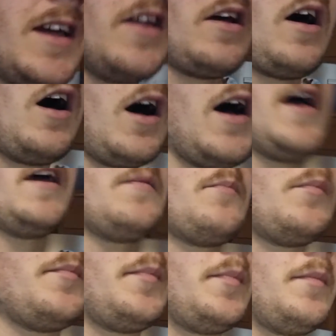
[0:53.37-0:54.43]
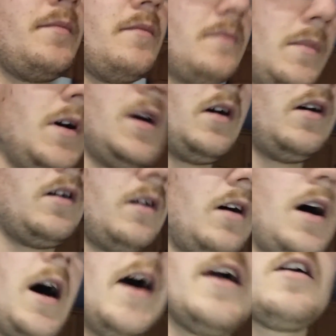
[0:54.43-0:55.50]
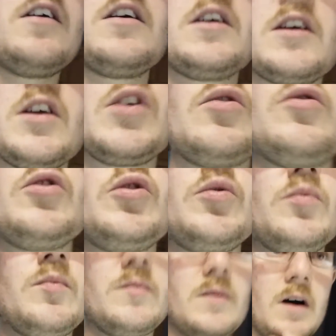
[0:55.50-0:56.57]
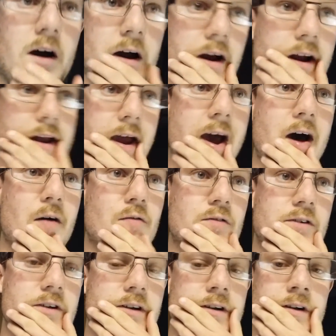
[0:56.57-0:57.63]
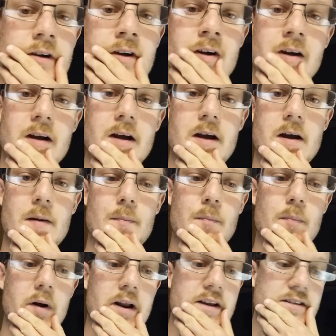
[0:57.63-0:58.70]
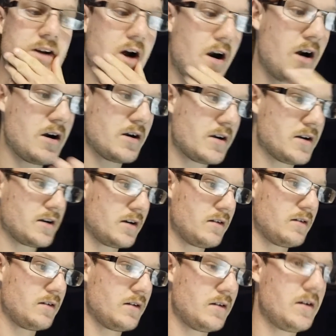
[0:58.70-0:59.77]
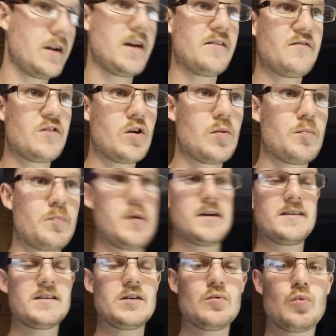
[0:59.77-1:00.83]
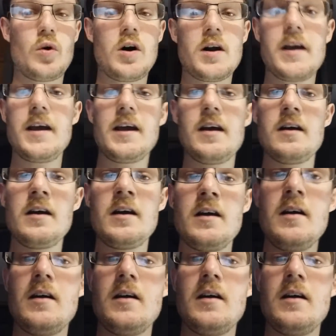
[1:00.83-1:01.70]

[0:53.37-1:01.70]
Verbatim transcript: get high higher YouTube count but it's hard if you're busy working